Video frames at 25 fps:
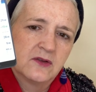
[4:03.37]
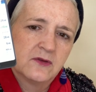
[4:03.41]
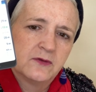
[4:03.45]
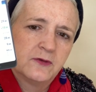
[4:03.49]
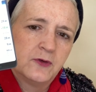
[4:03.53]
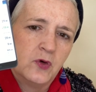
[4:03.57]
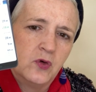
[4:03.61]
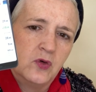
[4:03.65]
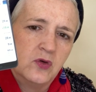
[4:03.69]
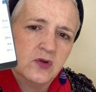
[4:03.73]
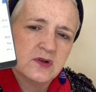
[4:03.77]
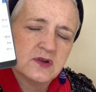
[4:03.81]

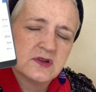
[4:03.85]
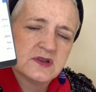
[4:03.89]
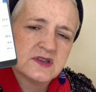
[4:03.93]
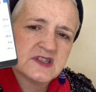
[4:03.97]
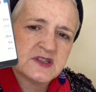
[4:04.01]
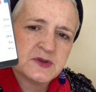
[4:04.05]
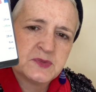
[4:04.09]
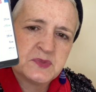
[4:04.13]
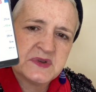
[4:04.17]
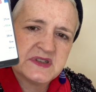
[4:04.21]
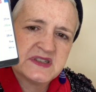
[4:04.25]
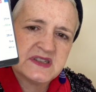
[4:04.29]
for
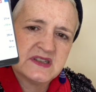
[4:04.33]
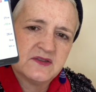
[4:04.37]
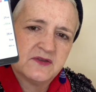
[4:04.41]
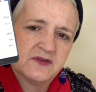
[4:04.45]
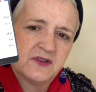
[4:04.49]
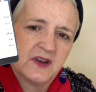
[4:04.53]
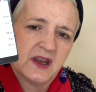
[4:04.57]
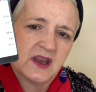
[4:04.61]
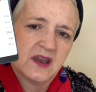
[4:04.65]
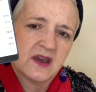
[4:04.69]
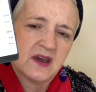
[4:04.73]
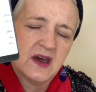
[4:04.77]

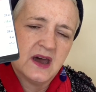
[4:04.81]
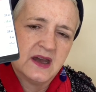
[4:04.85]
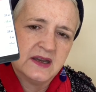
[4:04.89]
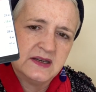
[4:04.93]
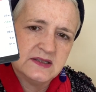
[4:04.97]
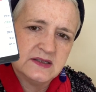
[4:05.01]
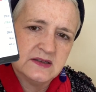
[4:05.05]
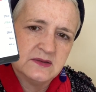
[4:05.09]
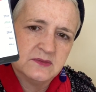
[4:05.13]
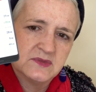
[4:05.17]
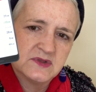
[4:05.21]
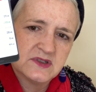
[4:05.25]
specific
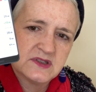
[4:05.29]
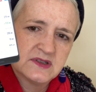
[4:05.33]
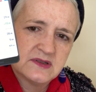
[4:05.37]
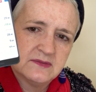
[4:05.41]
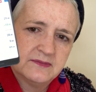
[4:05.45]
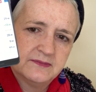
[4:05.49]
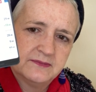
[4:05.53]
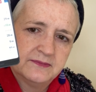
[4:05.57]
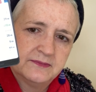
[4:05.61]
items.